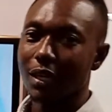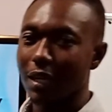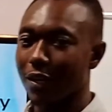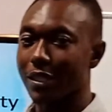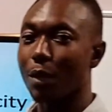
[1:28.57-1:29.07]

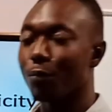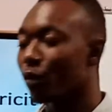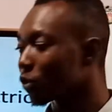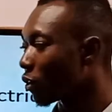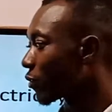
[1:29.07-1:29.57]
Now
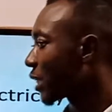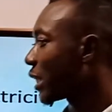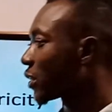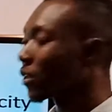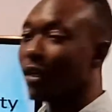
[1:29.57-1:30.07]
examples of
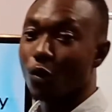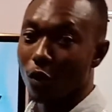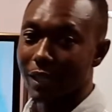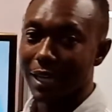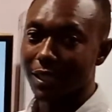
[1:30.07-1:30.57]
such
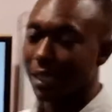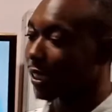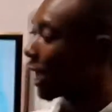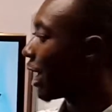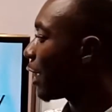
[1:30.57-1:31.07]
conductors
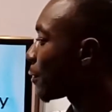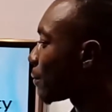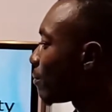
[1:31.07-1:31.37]
are